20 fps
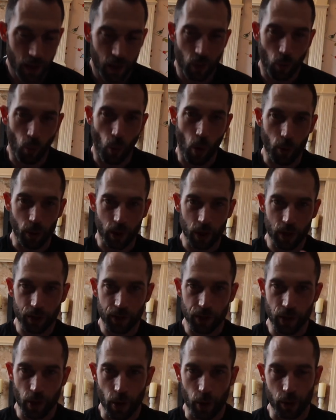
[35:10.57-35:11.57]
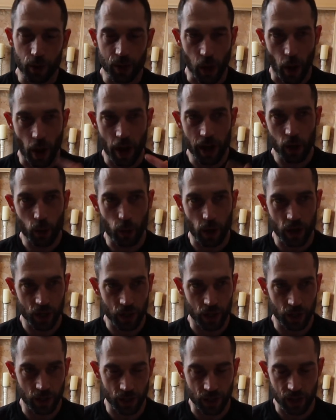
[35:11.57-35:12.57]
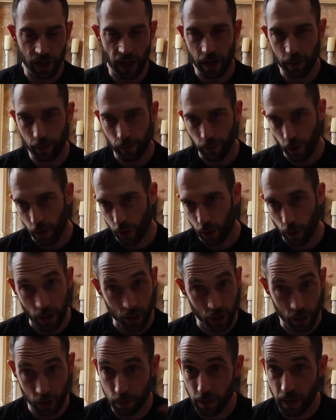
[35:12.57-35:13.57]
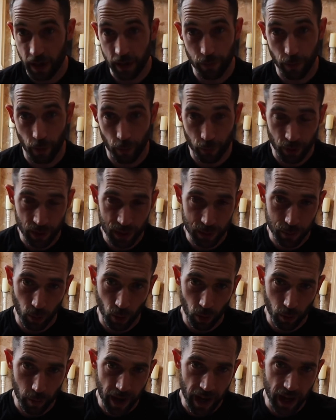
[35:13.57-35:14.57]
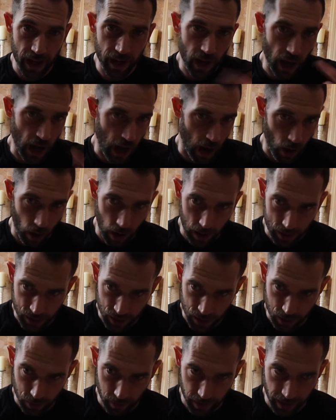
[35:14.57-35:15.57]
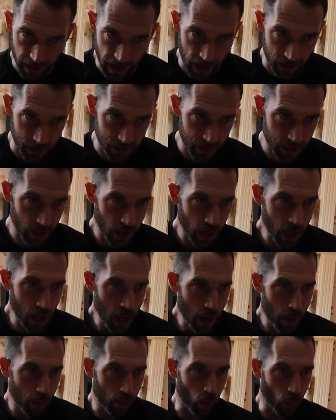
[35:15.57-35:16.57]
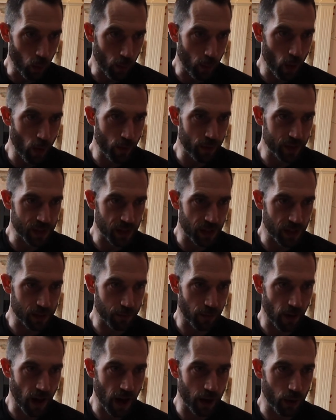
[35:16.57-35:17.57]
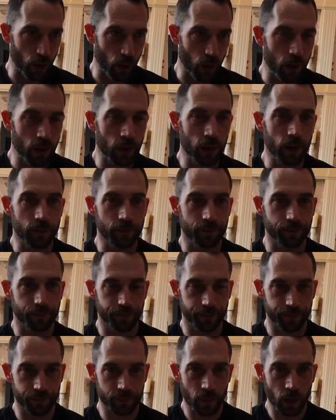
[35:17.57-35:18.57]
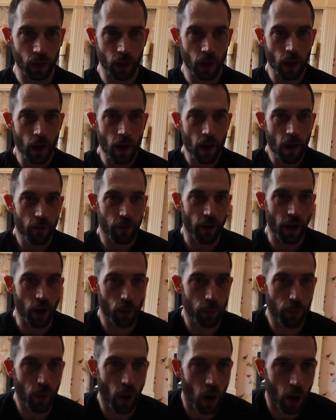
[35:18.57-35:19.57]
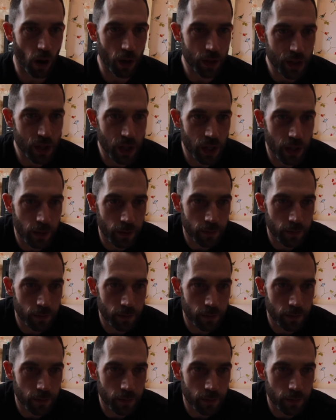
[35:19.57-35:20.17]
What we're going to do, so any questions, any further questions, please feel free to put them in. I'll answer some at the end. But we'll move into this final part.